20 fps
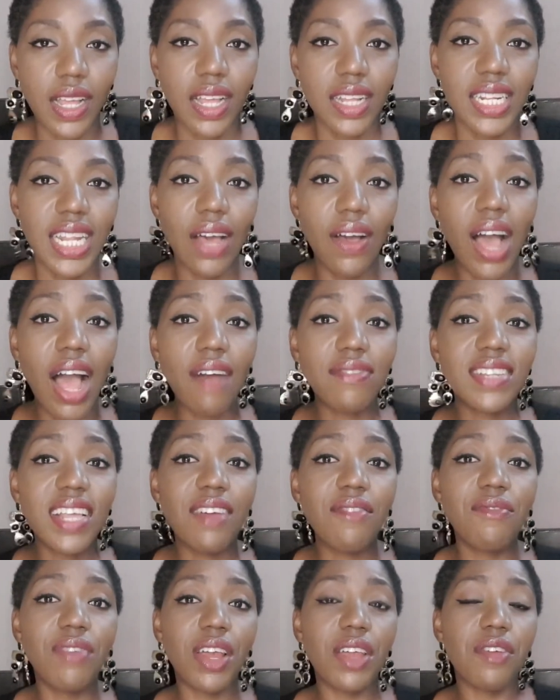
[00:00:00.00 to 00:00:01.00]
Now,
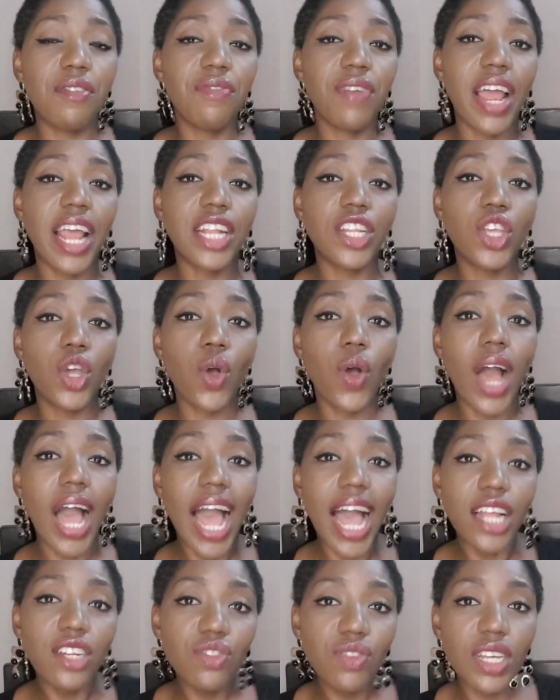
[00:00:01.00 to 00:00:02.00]
after verifying your
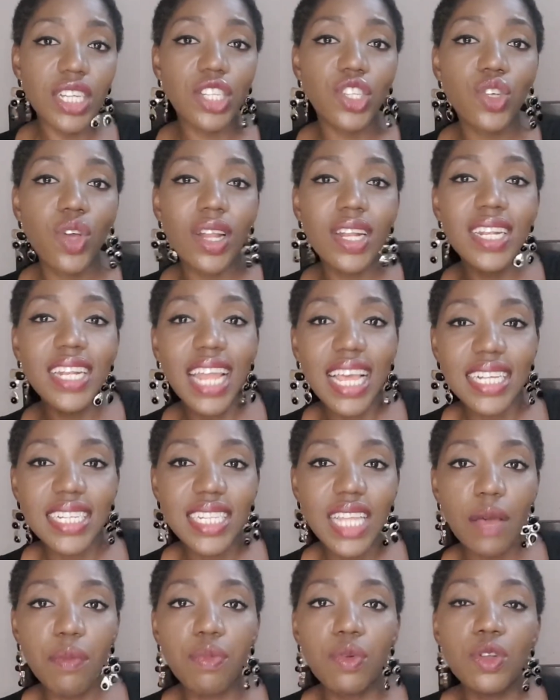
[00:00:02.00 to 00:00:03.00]
address, your next
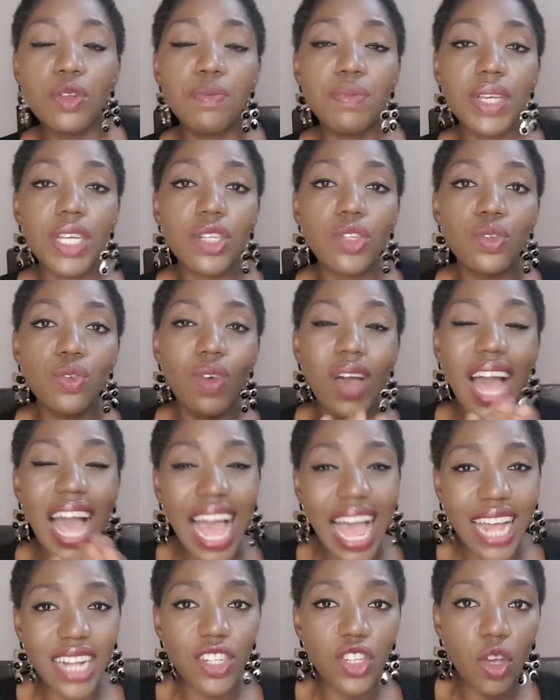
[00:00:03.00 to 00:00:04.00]
step would be to
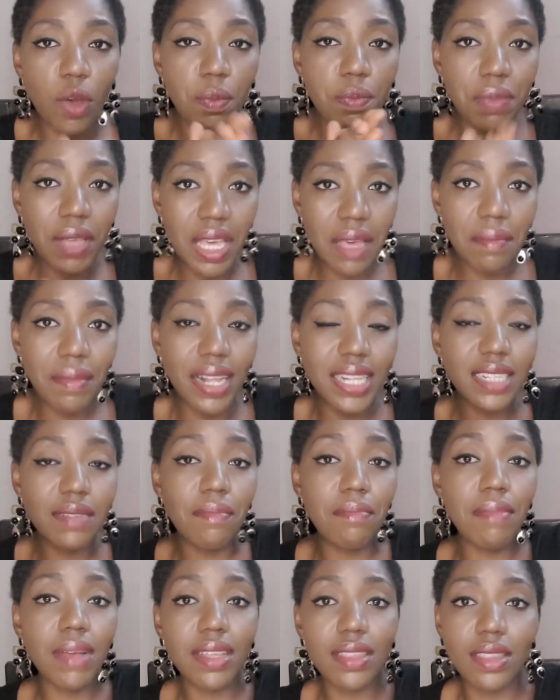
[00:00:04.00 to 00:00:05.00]
add your payment
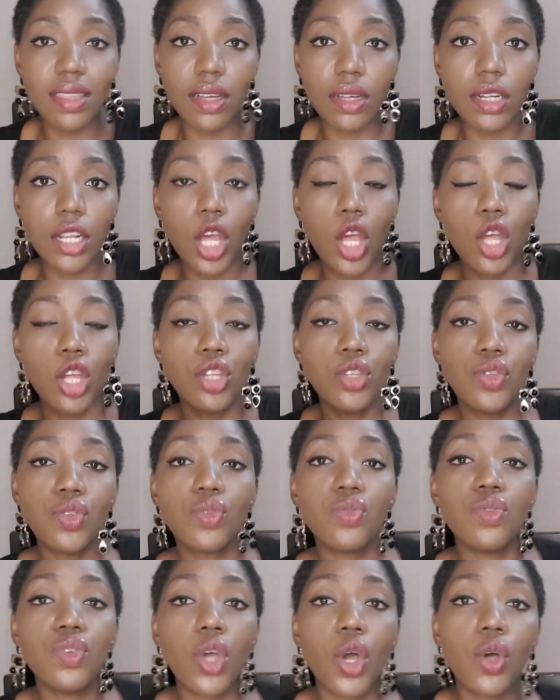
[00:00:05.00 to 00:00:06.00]
method
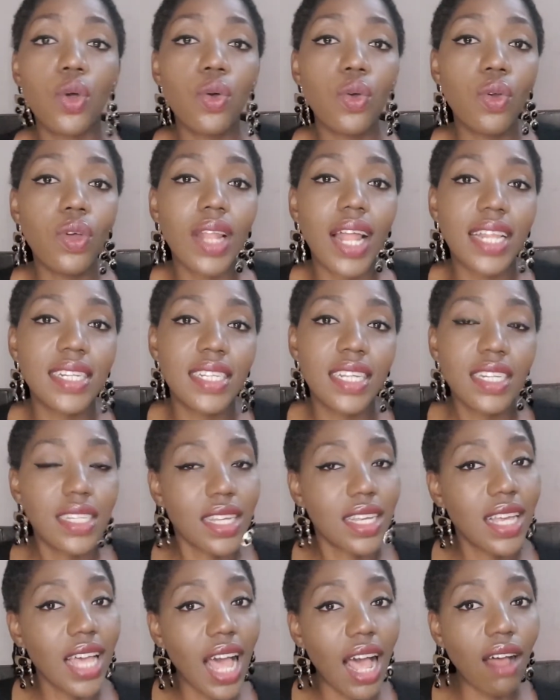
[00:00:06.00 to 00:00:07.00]
to your Google AdSense
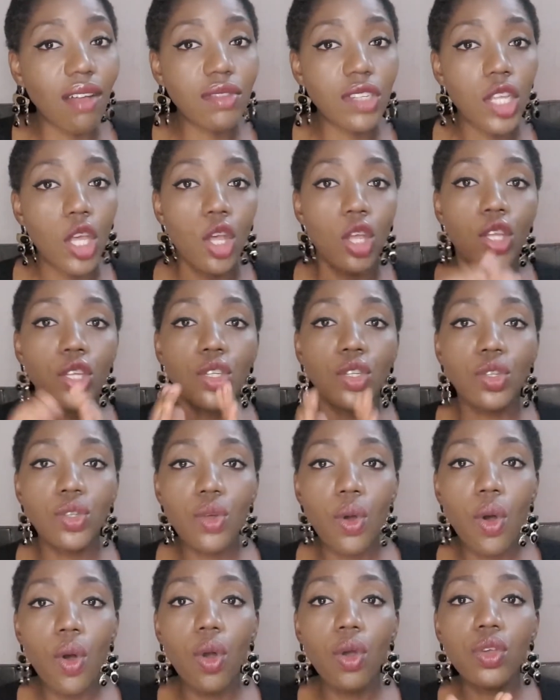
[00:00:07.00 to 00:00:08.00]
account
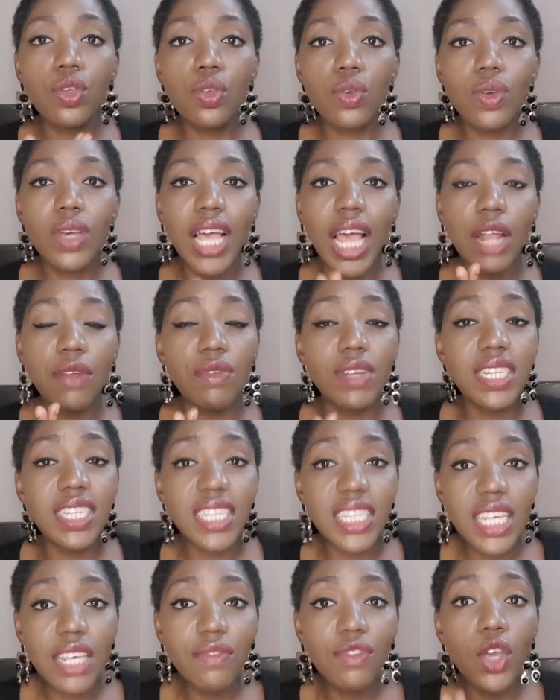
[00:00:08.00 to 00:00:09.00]
so you can
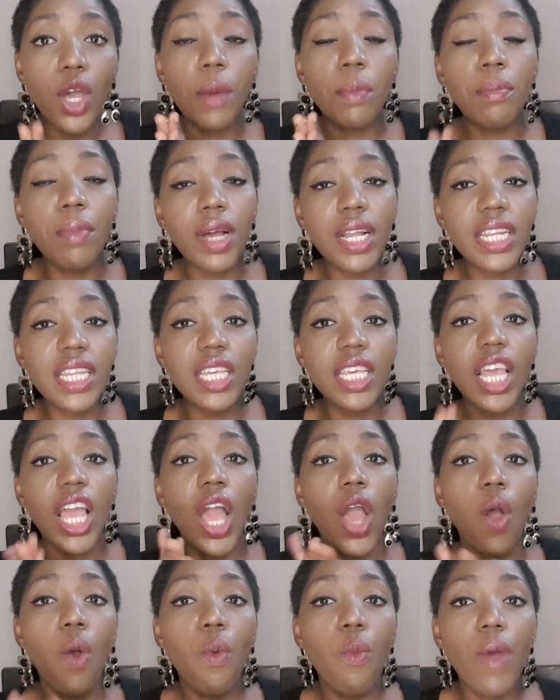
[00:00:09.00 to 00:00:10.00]
receive your money
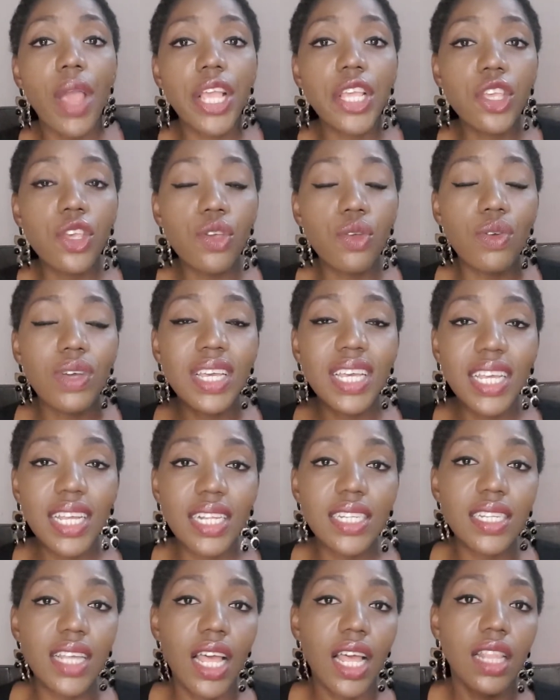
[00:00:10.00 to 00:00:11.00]
when you
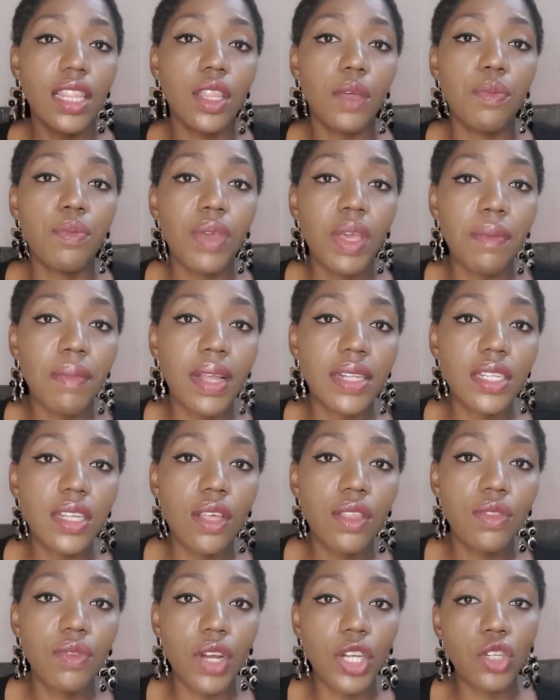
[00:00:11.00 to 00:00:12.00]
hit the
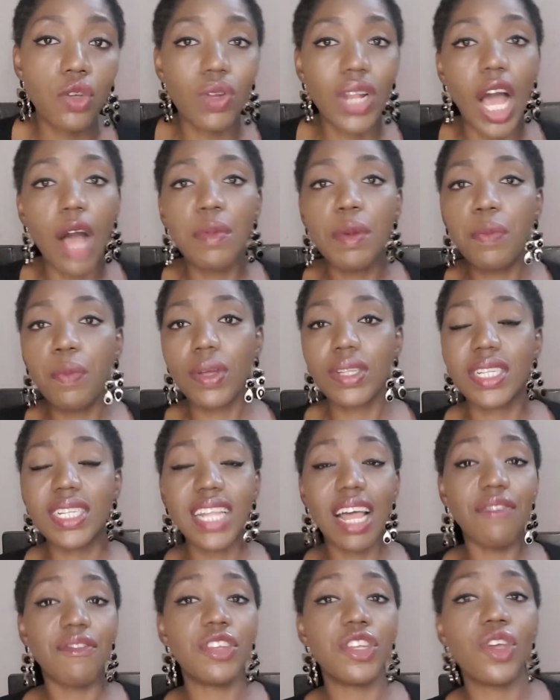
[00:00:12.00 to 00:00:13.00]
payment threshold. I'll be posting
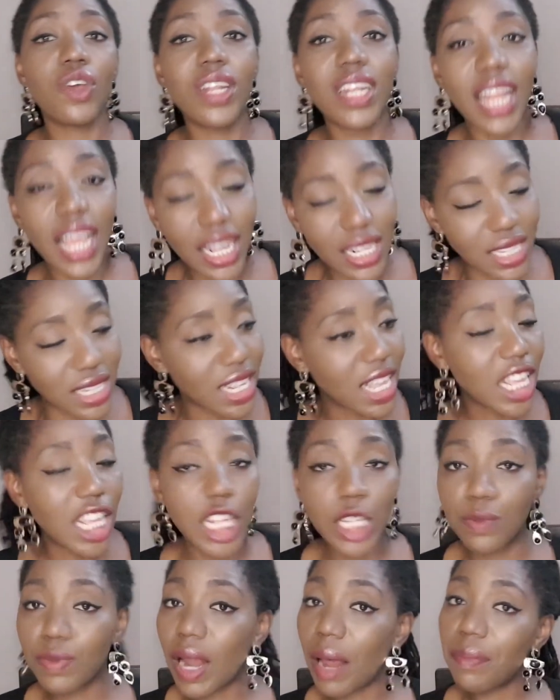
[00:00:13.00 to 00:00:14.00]
that video next.
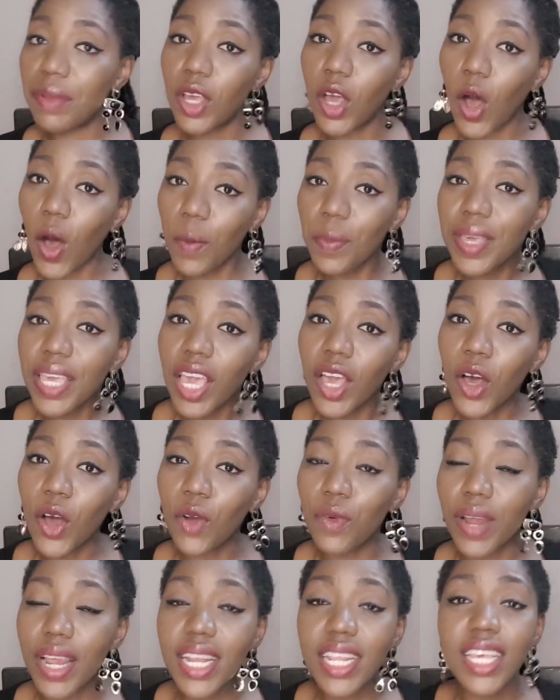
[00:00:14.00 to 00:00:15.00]
It's probably up here
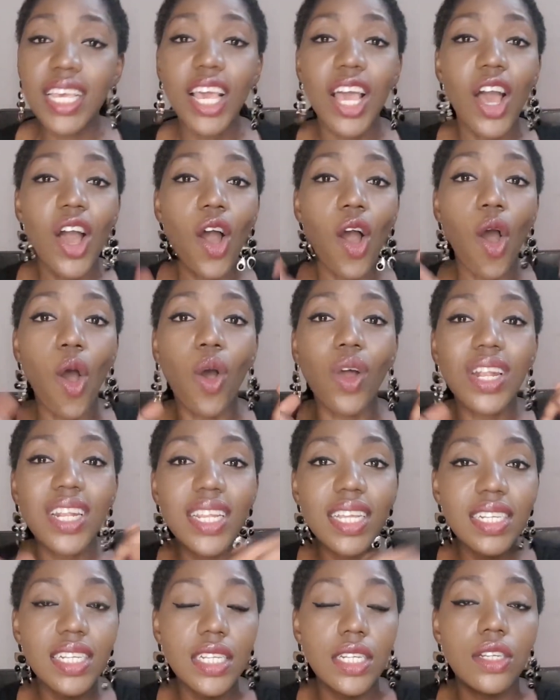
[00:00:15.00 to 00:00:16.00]
already or
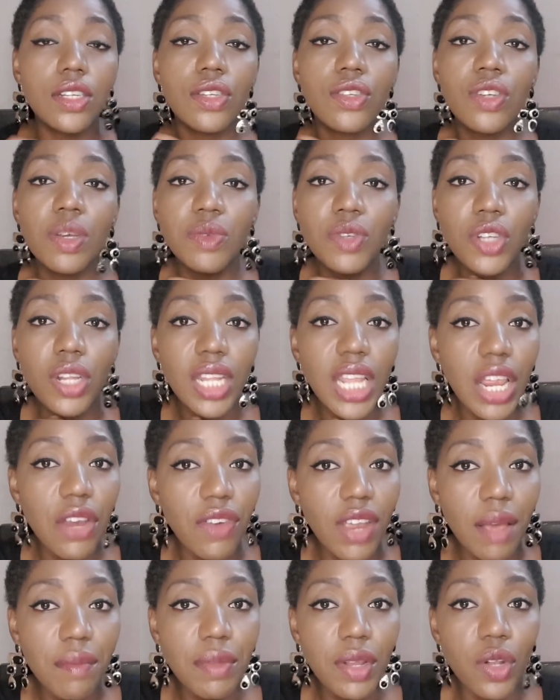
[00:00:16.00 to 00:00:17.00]
linked in the description
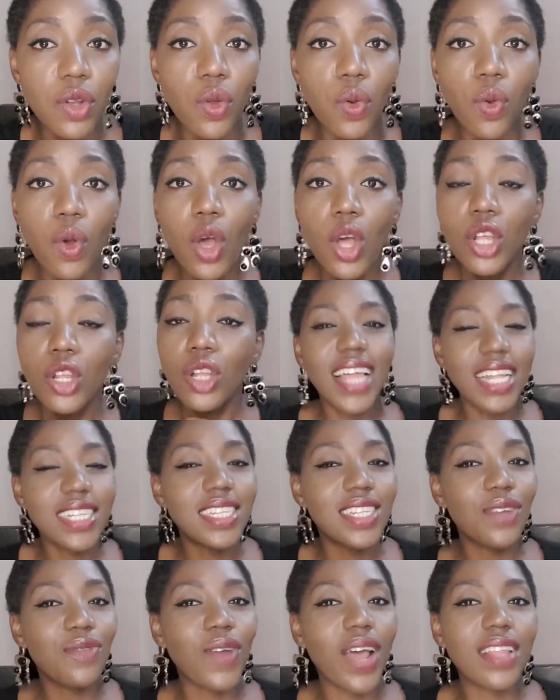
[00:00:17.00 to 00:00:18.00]
area below.
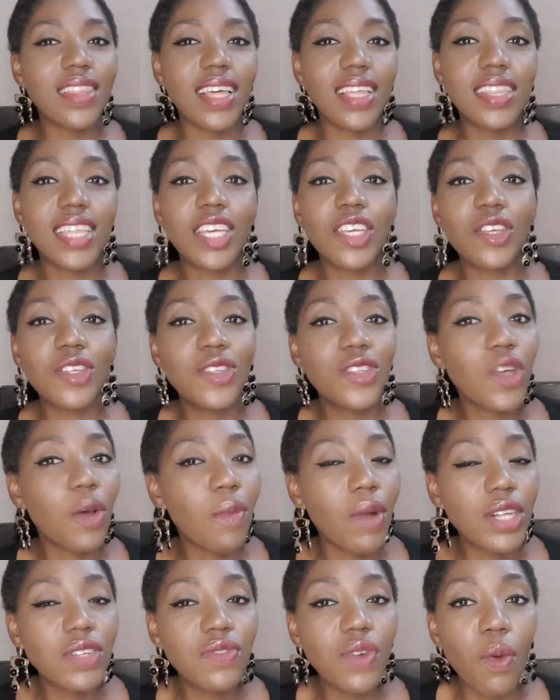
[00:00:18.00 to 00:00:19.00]
That's it right there. Thank you so
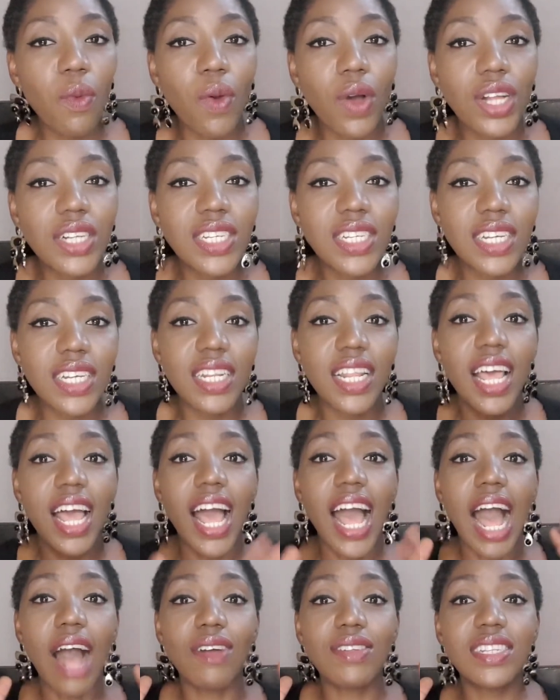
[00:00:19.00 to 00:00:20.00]
much for watching.
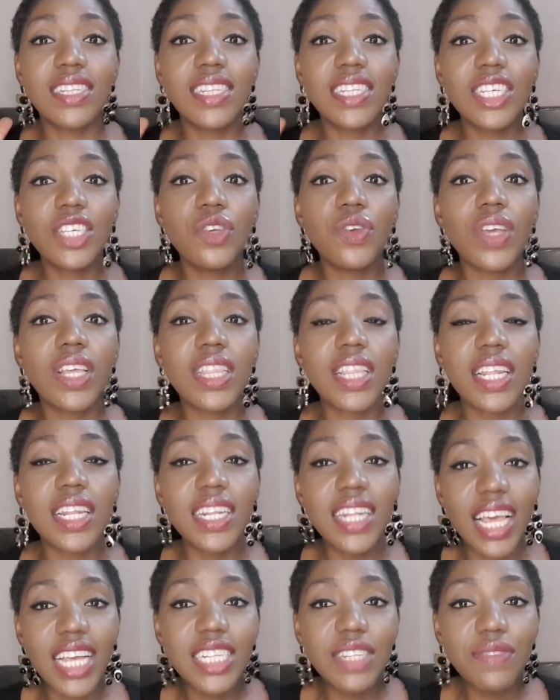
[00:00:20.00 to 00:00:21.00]
I'll see you in the
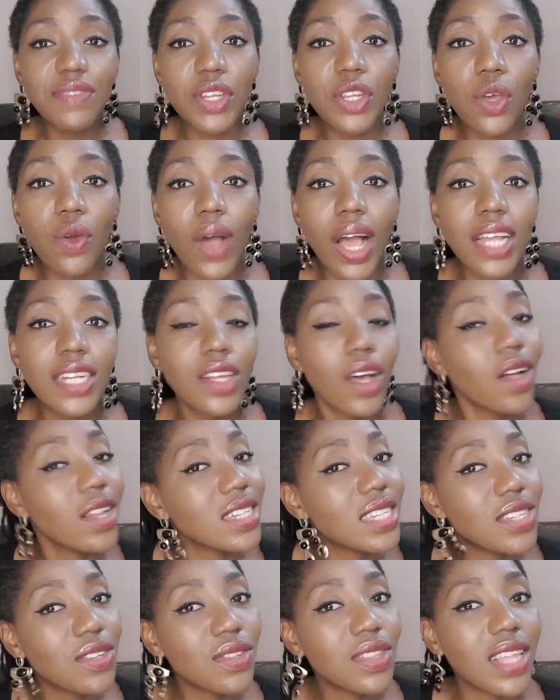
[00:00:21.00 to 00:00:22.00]
next video, and
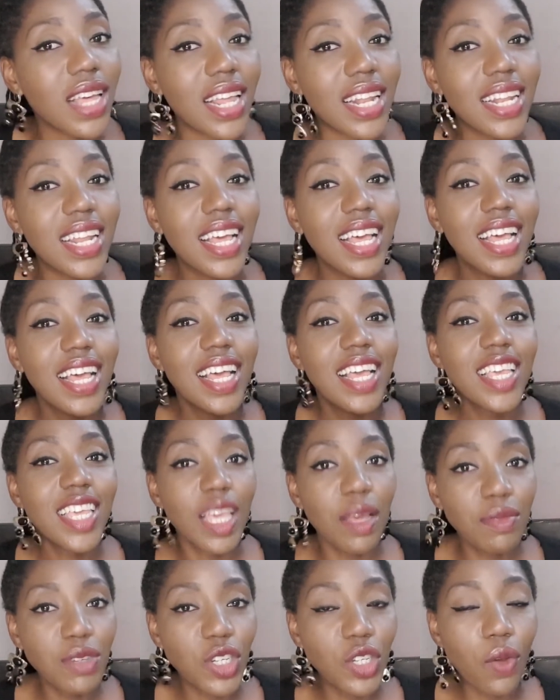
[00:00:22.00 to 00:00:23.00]
until then,
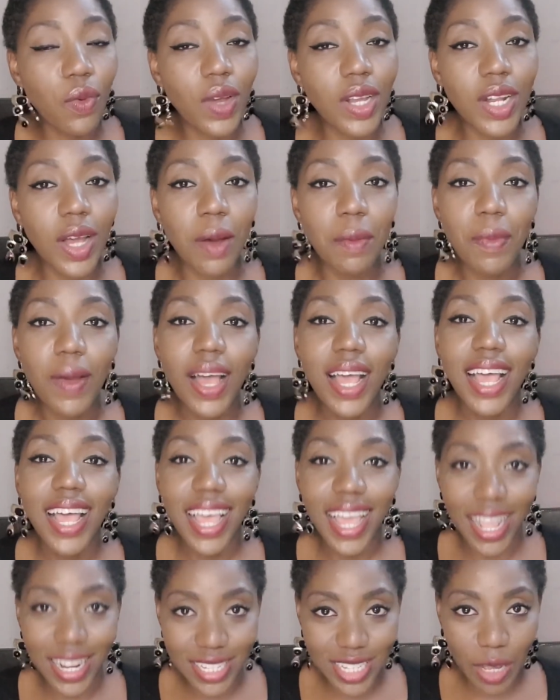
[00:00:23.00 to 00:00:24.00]
keep showing up
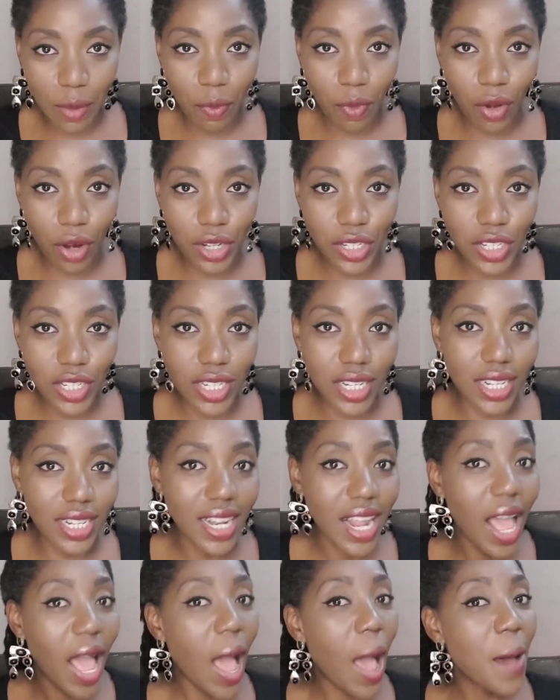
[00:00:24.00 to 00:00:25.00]
and keep crushing
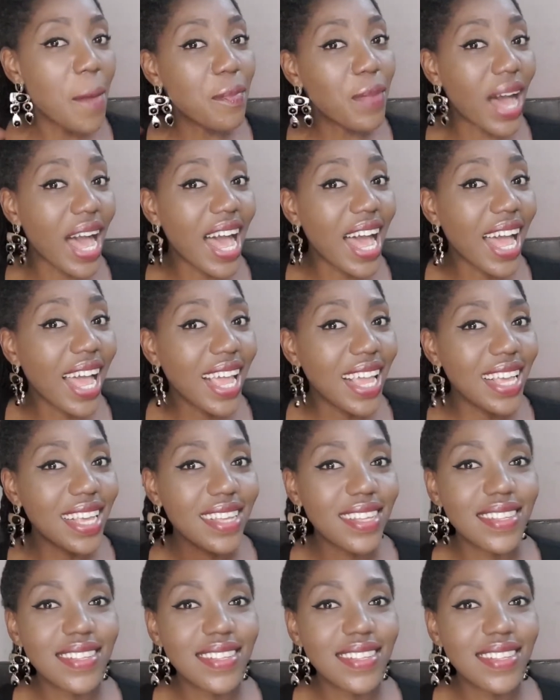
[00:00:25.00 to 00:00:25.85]
it. Bye.